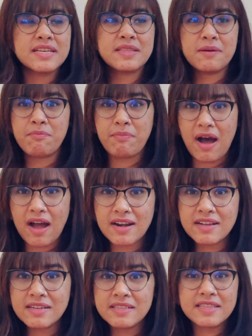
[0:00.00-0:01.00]
in the
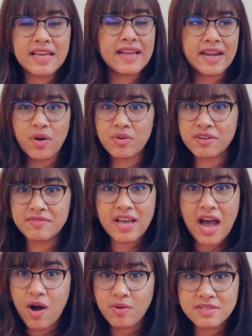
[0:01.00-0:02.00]
park. They get out of
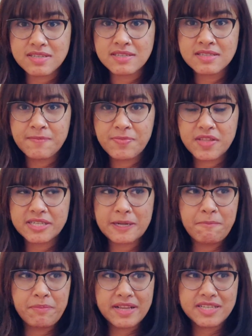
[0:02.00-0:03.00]
their houses. The
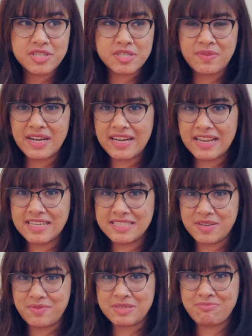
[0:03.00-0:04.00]
temperatures were
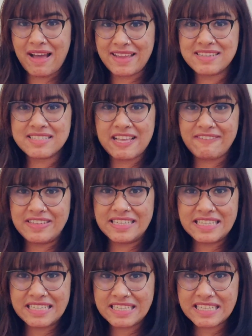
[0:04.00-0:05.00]
crazy. It was
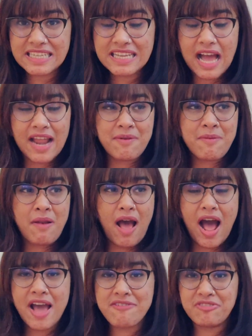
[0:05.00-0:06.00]
-7 degrees and
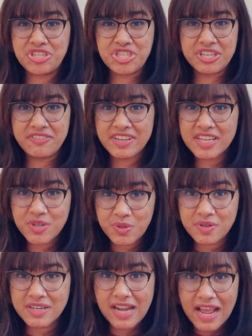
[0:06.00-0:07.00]
I was shivering
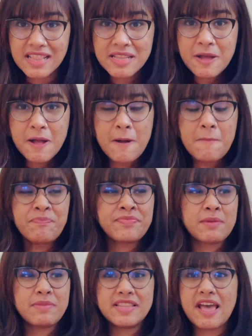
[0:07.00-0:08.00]
to death.
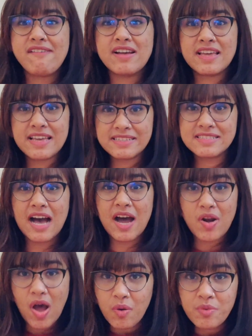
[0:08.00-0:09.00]
But there were kids
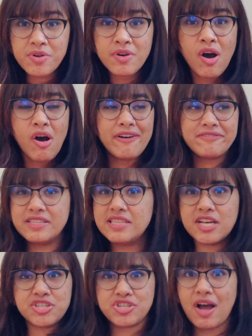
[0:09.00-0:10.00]
around with
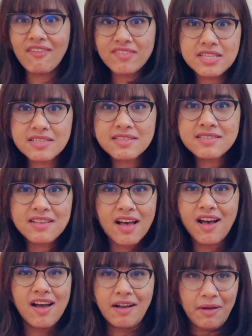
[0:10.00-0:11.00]
their shovels,
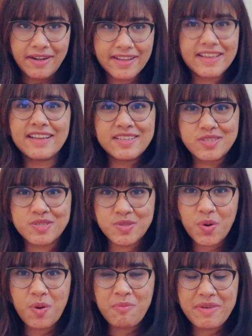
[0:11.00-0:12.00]
digging in
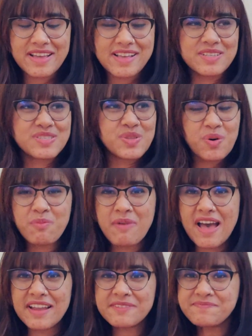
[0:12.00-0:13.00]
snow, making
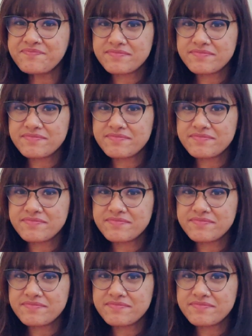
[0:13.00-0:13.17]
snowman.